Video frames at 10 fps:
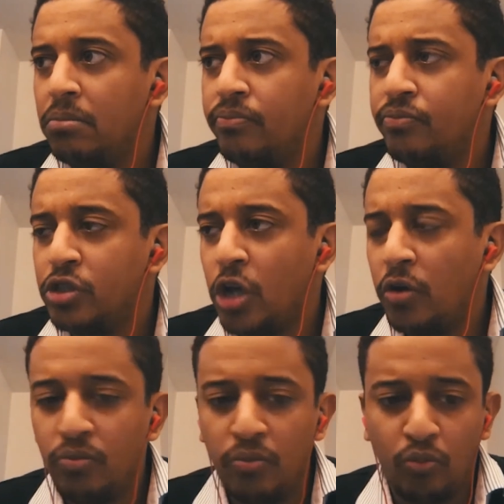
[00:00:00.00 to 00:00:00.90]

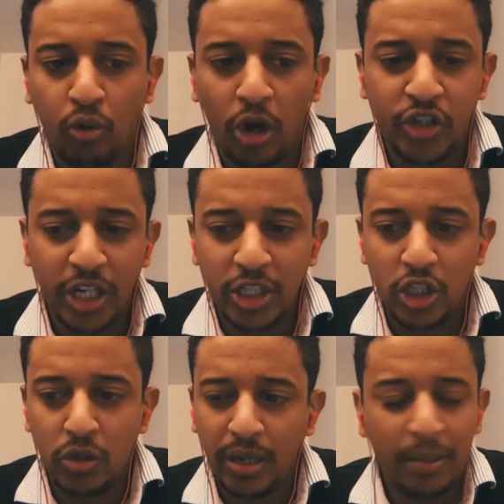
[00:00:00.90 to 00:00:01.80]
don't rush
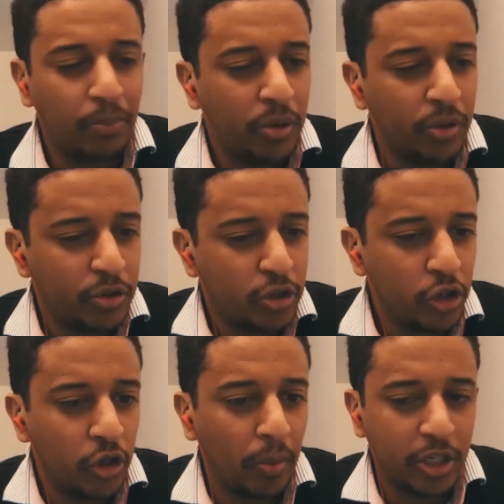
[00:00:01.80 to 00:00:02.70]
into it and put
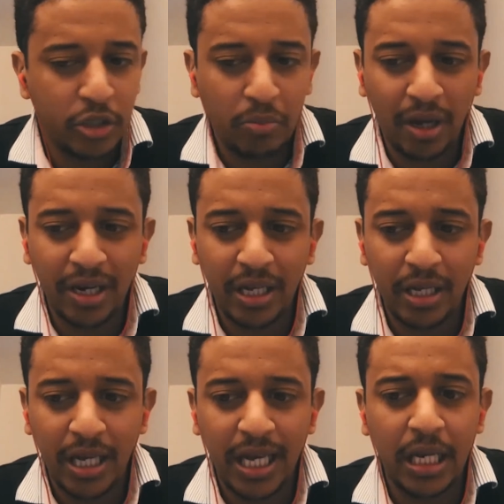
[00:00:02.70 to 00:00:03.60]
too much money
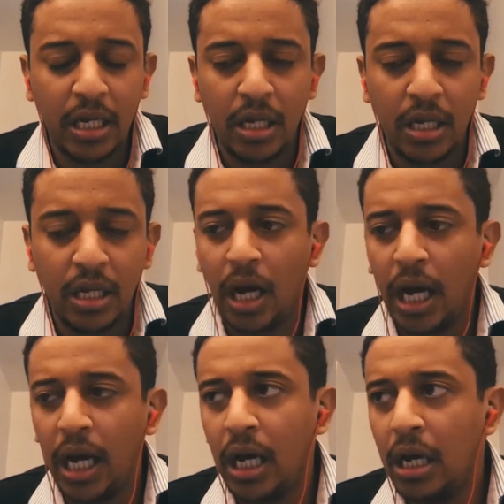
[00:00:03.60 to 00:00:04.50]
in.
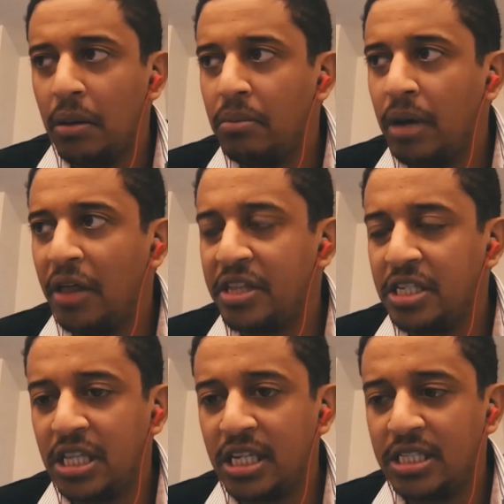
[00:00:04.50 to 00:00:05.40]
And these
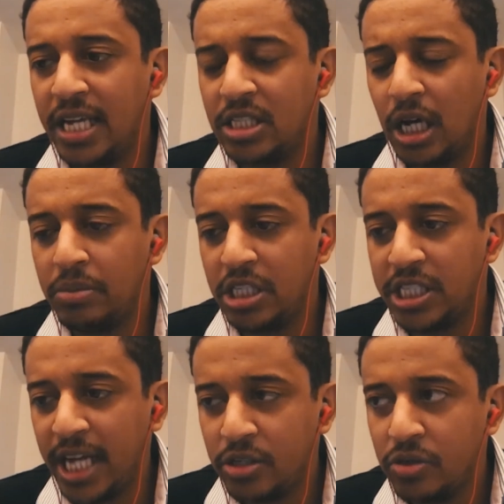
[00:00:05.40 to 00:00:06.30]
things take time to
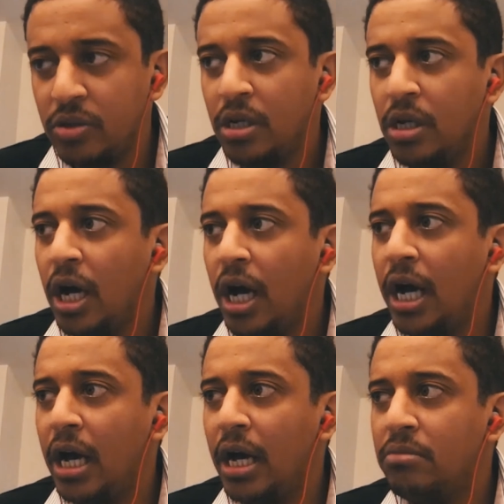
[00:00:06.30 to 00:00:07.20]
settle.
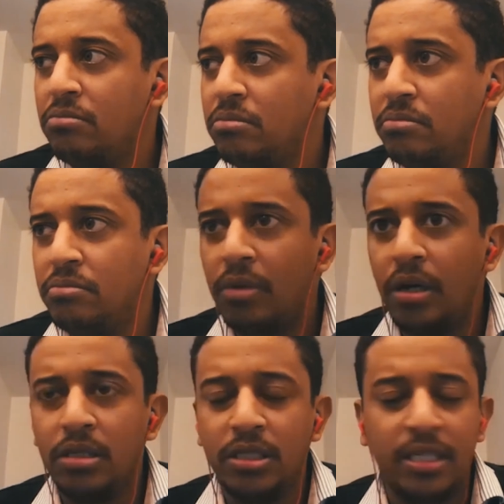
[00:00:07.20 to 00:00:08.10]
I
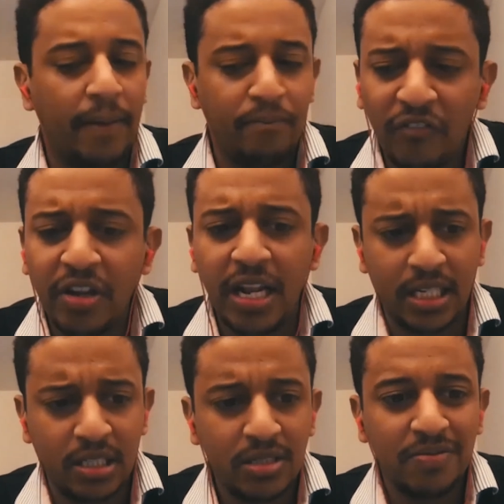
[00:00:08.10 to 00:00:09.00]
think
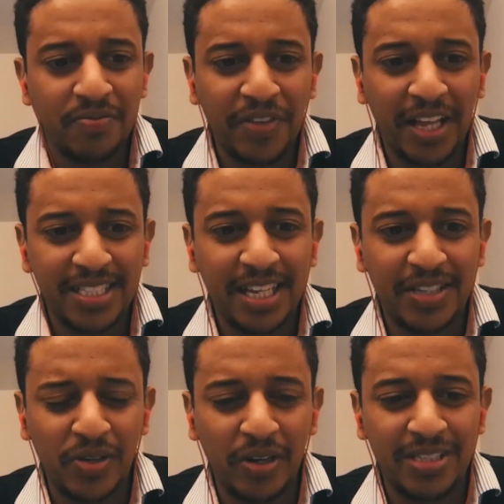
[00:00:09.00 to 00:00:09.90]
that's
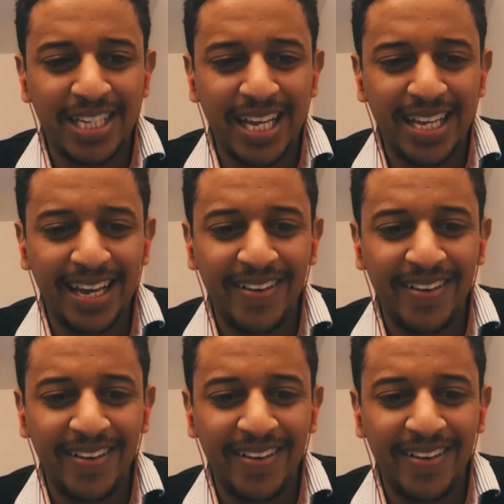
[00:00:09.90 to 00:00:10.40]
what I would say. Yeah.